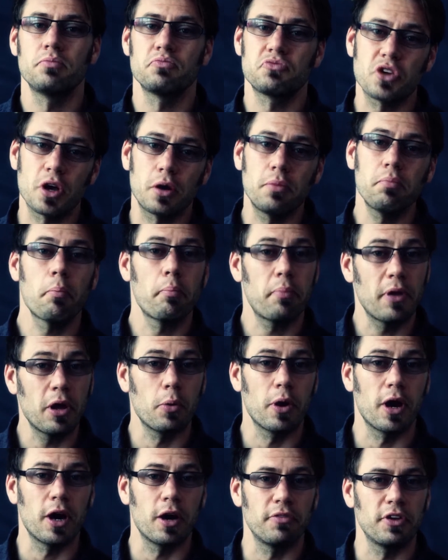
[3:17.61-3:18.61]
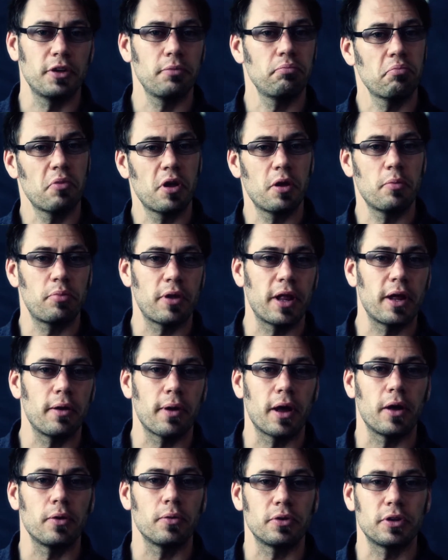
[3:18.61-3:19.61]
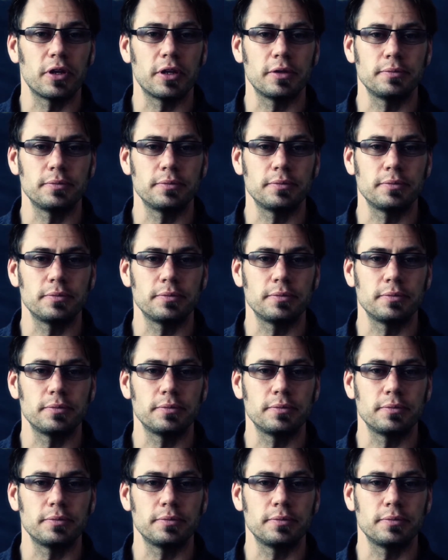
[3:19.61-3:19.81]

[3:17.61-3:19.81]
So be aware of it and play around with